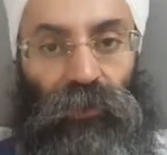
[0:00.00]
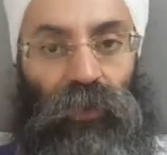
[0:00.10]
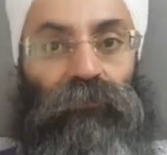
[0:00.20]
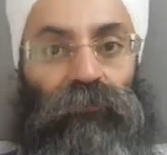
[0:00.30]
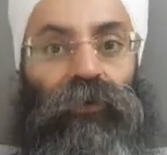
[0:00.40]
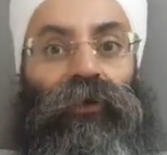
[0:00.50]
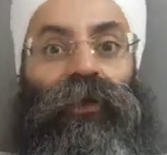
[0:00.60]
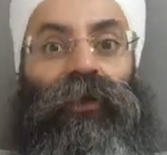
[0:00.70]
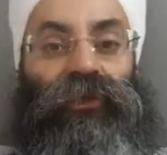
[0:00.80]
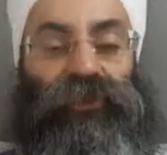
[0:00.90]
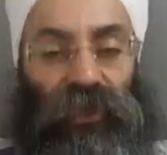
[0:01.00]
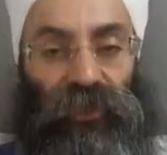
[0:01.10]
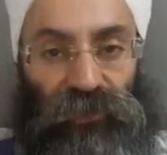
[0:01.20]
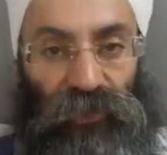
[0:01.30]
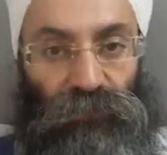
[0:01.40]
Our
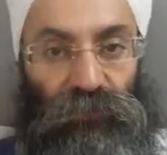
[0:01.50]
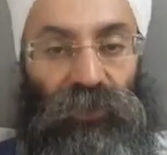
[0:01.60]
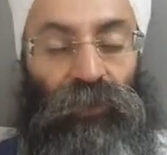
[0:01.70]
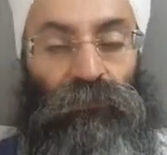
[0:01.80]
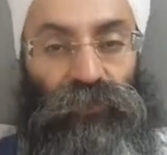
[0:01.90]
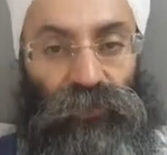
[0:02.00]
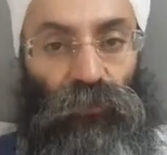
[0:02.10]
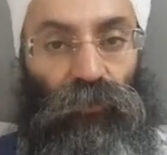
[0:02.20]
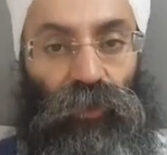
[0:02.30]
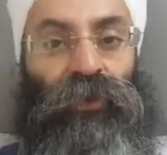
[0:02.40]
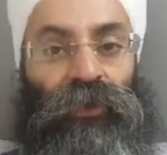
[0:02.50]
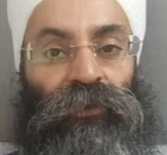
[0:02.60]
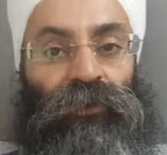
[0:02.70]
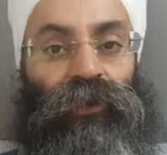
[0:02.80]
gestures become so kind,